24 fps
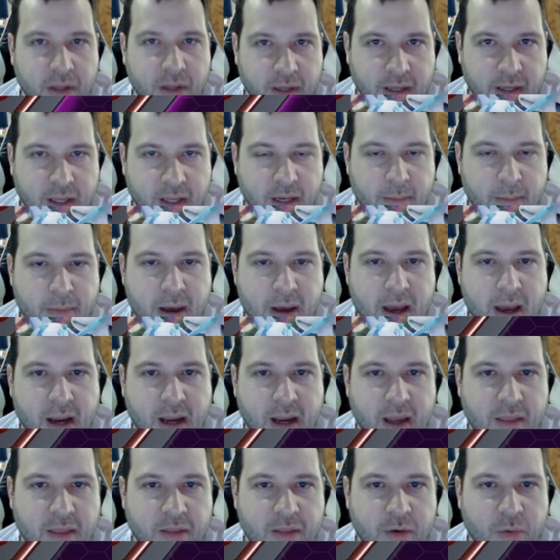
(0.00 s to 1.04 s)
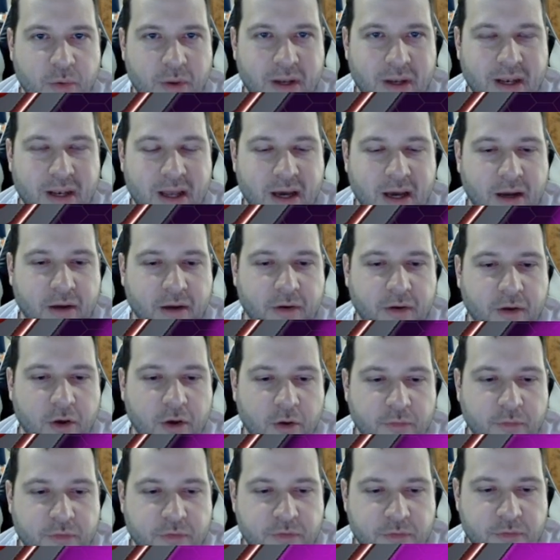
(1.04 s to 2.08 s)
get it back, and then we can knock out a
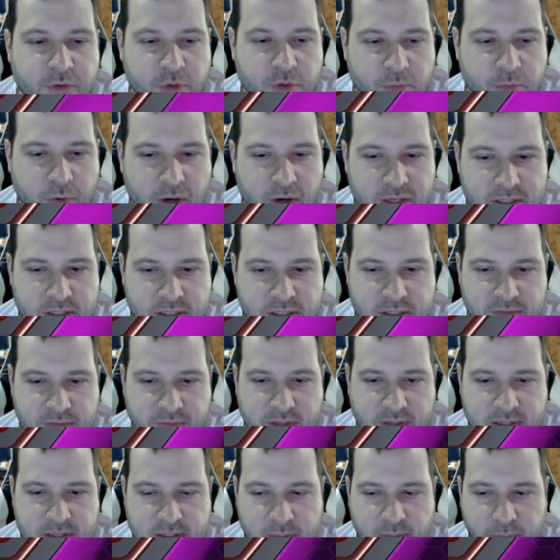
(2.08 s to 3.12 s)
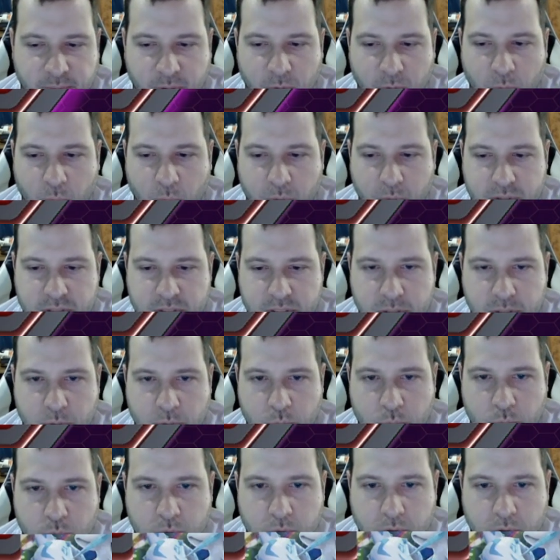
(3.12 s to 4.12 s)
comfort for 2 prizes if that's the play we want to do.